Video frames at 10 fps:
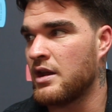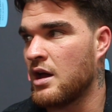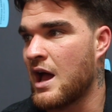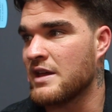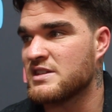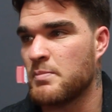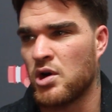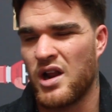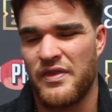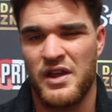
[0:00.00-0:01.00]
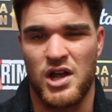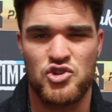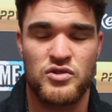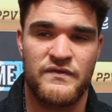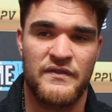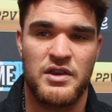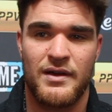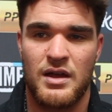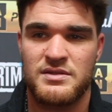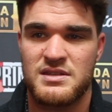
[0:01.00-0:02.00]
I sparred I think 150
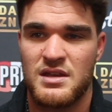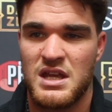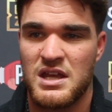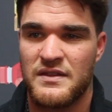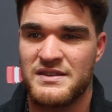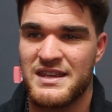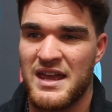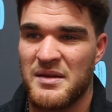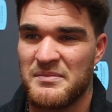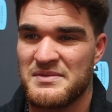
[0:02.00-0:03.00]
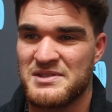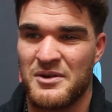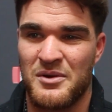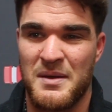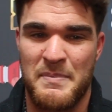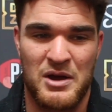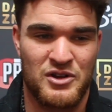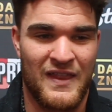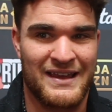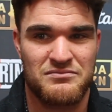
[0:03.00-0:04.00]
rounds this camp. So compared
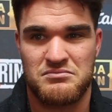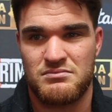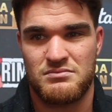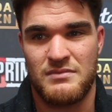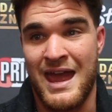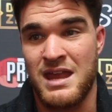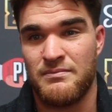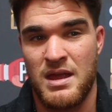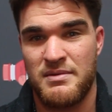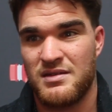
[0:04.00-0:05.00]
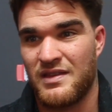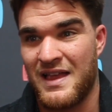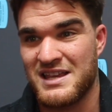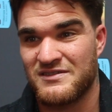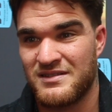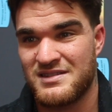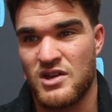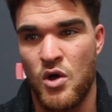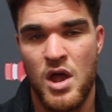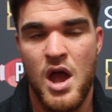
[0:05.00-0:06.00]
to like 8 maybe, the last one.
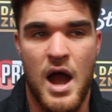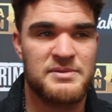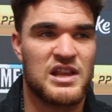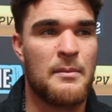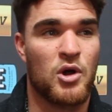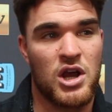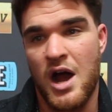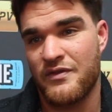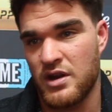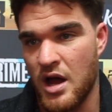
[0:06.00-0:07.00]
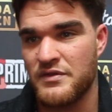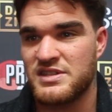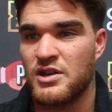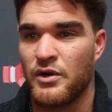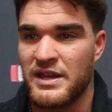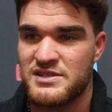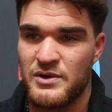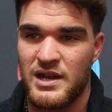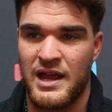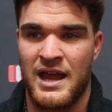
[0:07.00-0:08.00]
So I'm just a lot more confident obviously going into
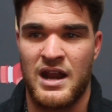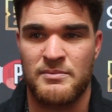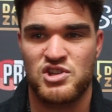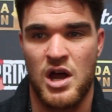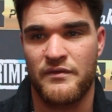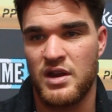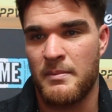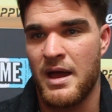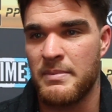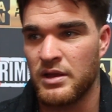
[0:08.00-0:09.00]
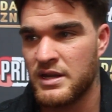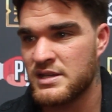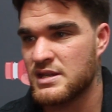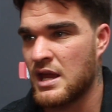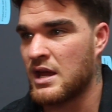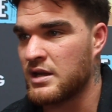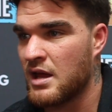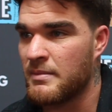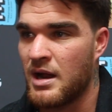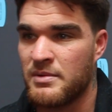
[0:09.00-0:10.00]
it, and I'm just confident in my abilities, and
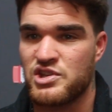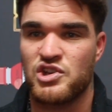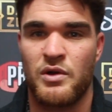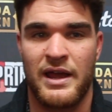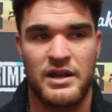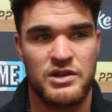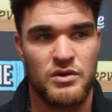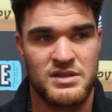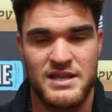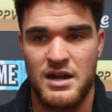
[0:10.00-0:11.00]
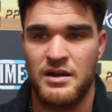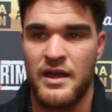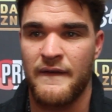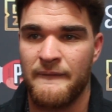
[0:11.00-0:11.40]
yeah, man, I'm going to show what I can do on Saturday.